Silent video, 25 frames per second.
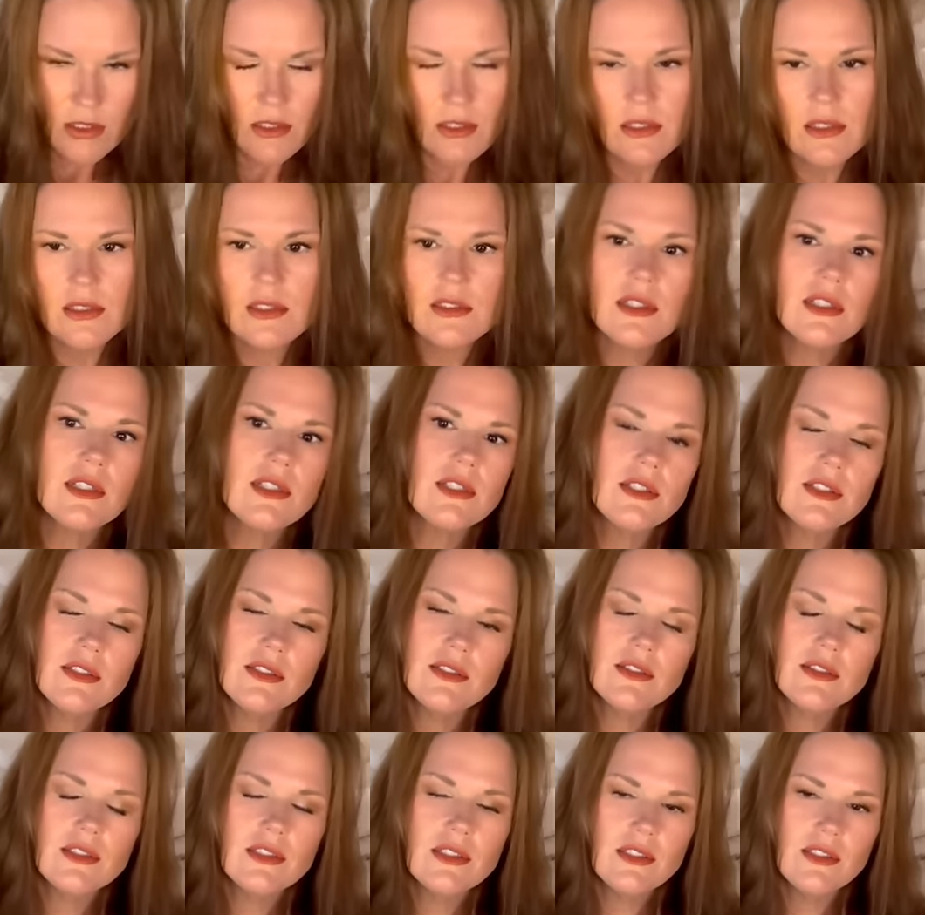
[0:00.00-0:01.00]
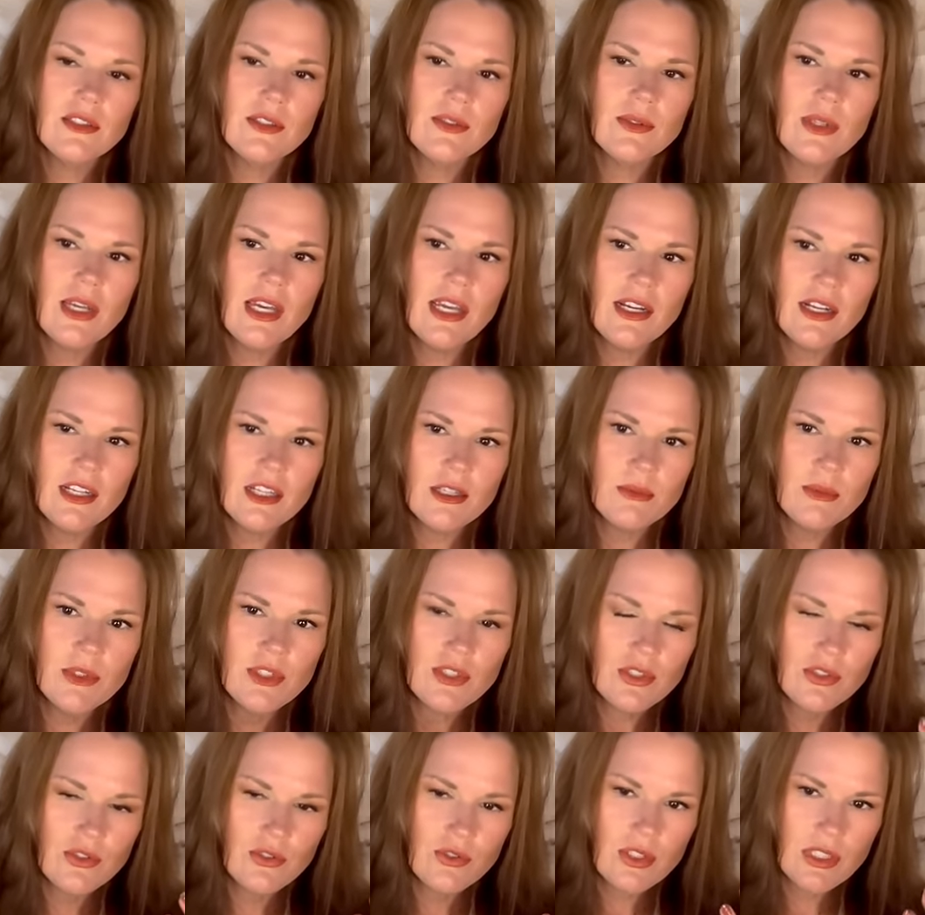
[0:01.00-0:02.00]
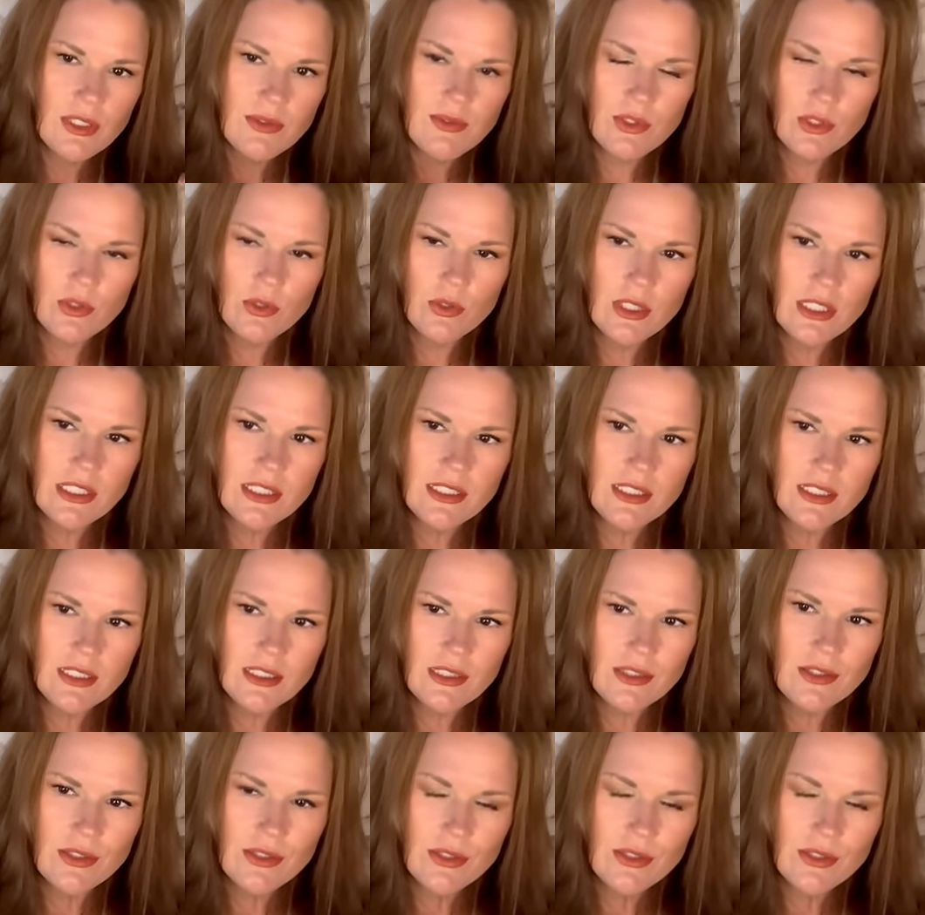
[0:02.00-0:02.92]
It's like you hate how much it drives you crazy.